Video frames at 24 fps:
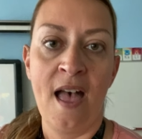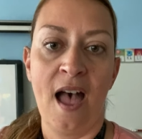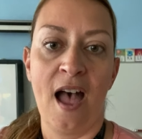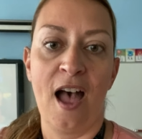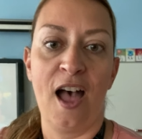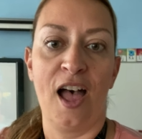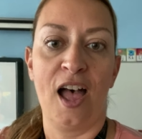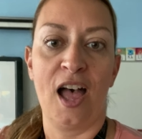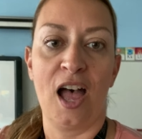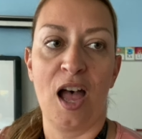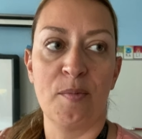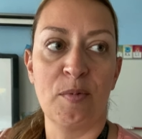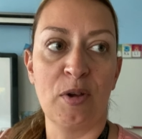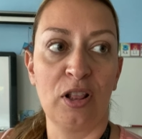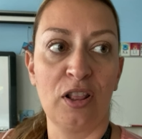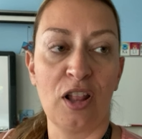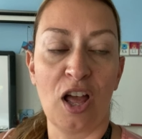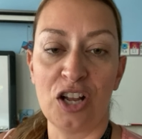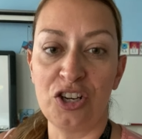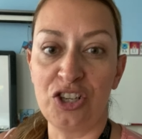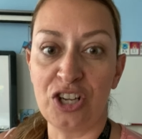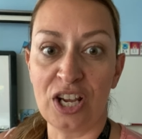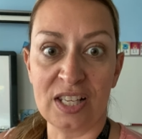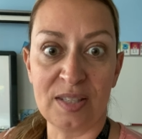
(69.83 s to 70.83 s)

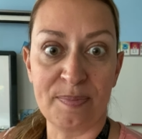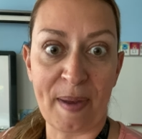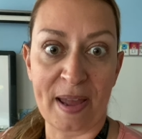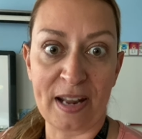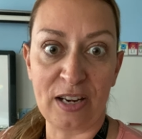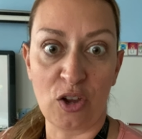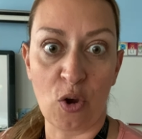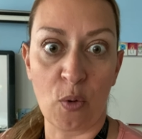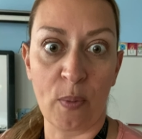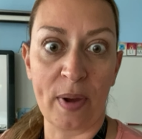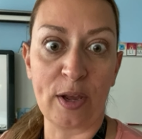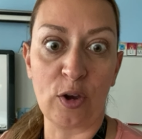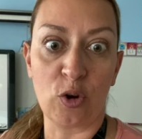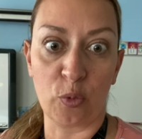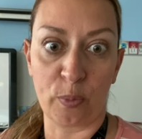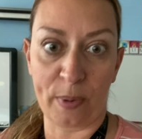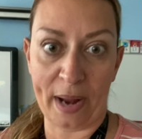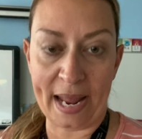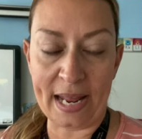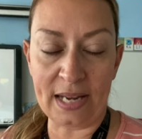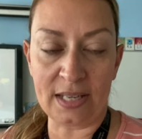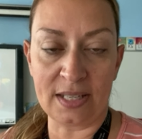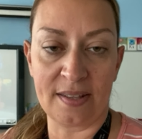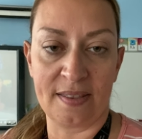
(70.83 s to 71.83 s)
Lunch has been going
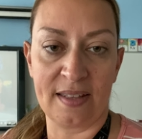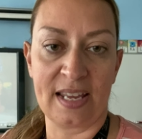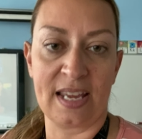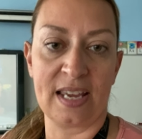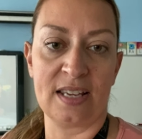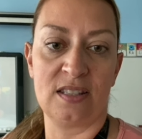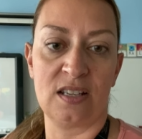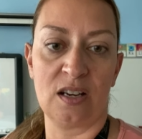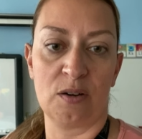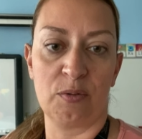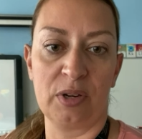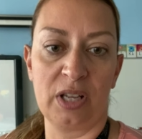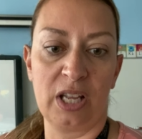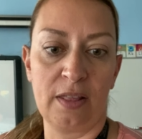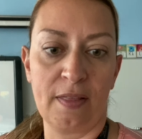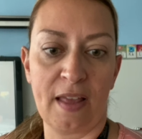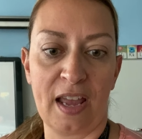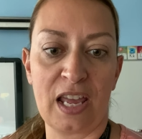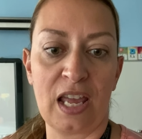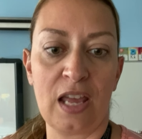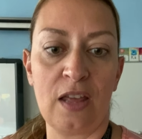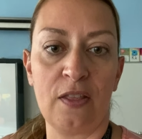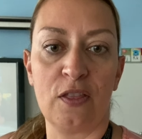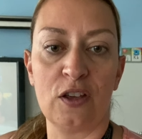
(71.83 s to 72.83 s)
great. The kids are really
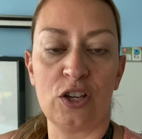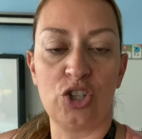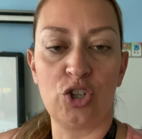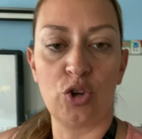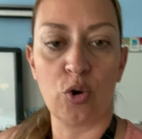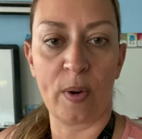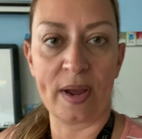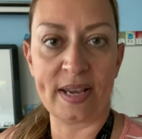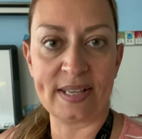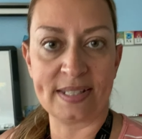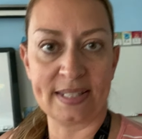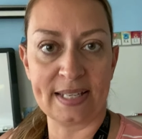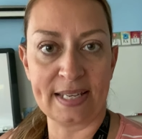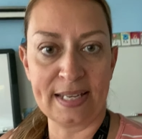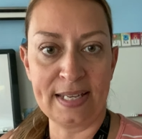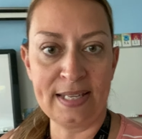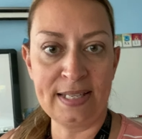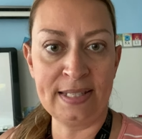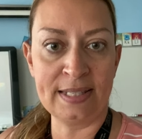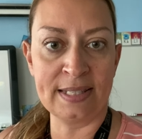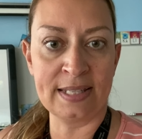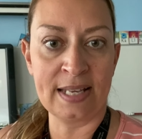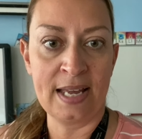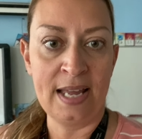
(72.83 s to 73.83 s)
liking the
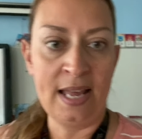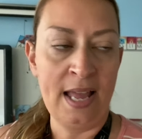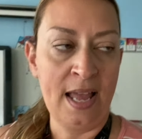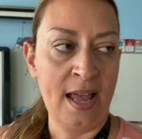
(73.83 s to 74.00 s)
choices.